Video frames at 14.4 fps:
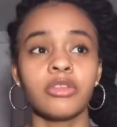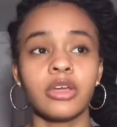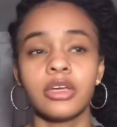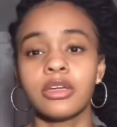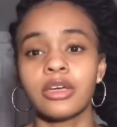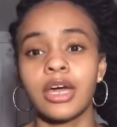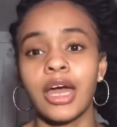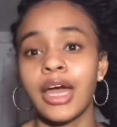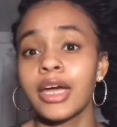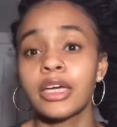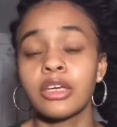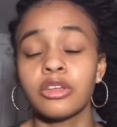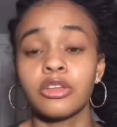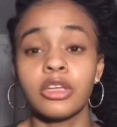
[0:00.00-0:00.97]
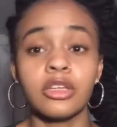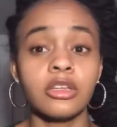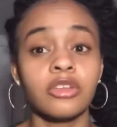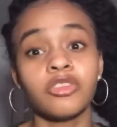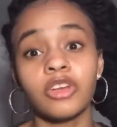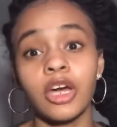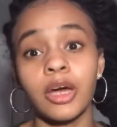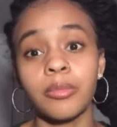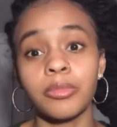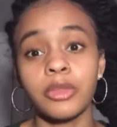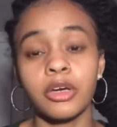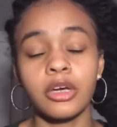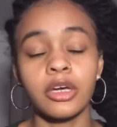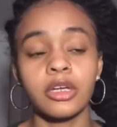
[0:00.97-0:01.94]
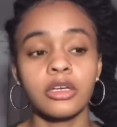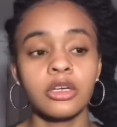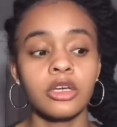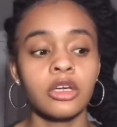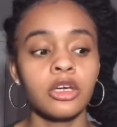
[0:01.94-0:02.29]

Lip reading: Like, I can get the job done,